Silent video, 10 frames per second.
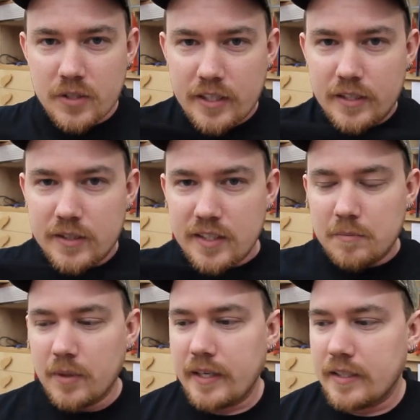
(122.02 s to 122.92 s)
They're
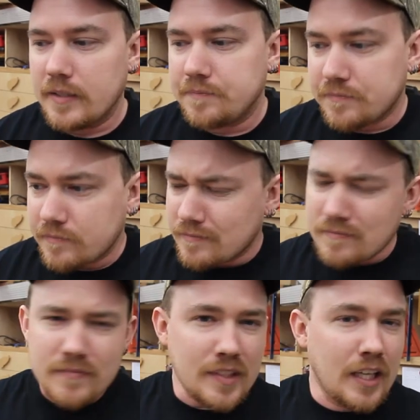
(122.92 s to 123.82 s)
Gildan brand.
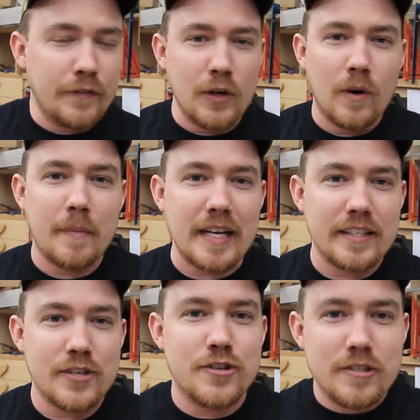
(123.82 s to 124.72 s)
And if you don't want to buy a
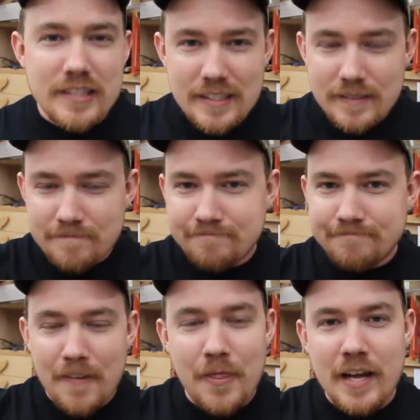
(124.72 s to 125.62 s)
t-shirt, then
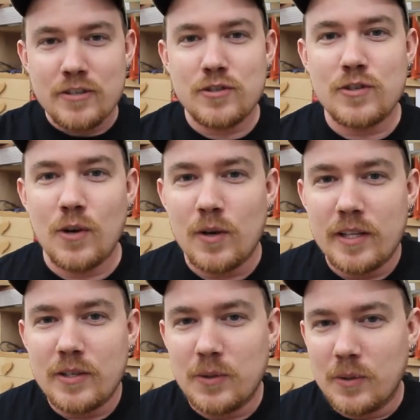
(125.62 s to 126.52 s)
that's
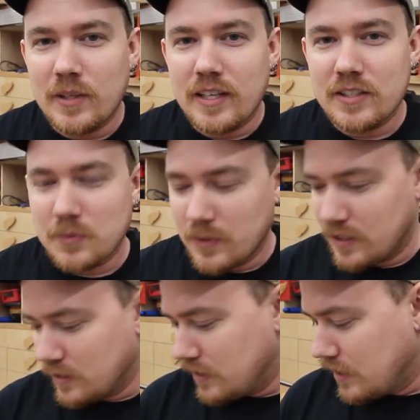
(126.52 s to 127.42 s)
totally cool as
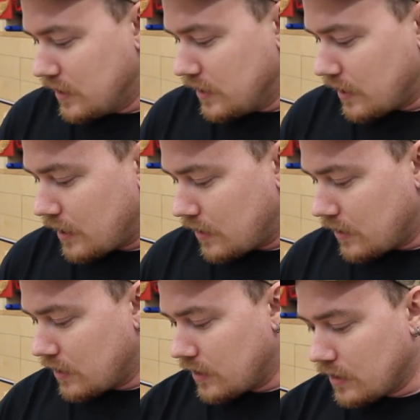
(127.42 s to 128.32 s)
well.
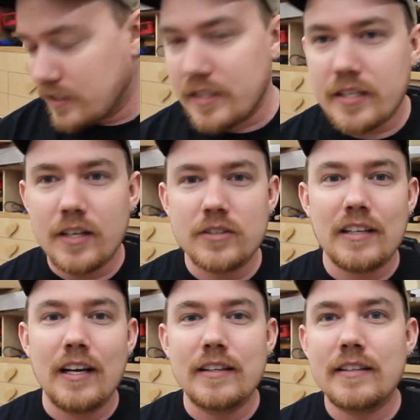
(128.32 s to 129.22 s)
Uh, details
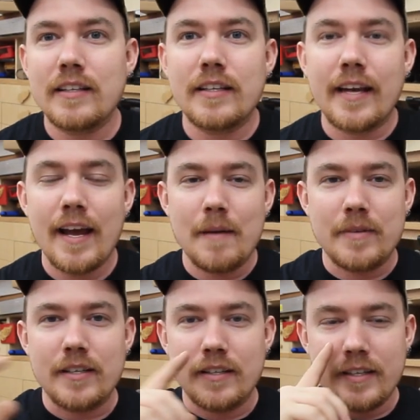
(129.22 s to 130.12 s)
on the
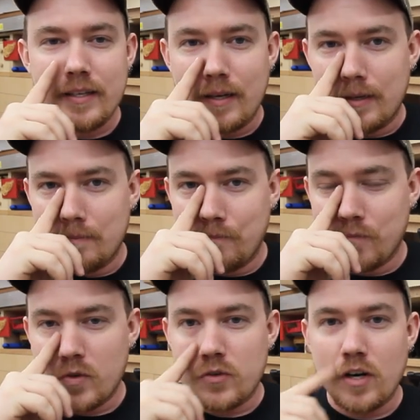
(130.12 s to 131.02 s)
cabinet, the um,
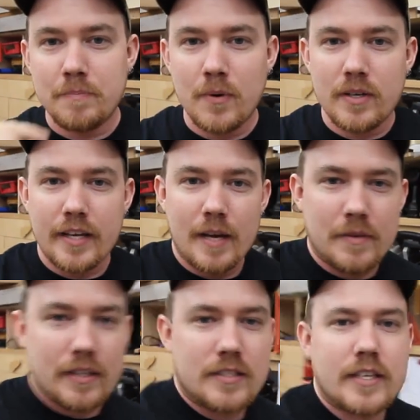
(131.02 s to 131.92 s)
dartboard
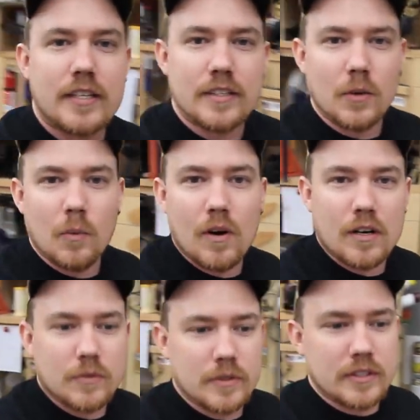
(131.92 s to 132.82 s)
cabinet. Let's take a little
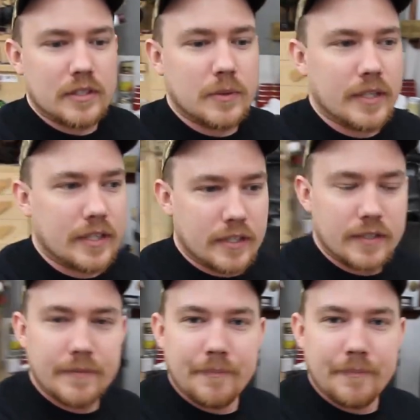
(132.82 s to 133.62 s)
walk really quick.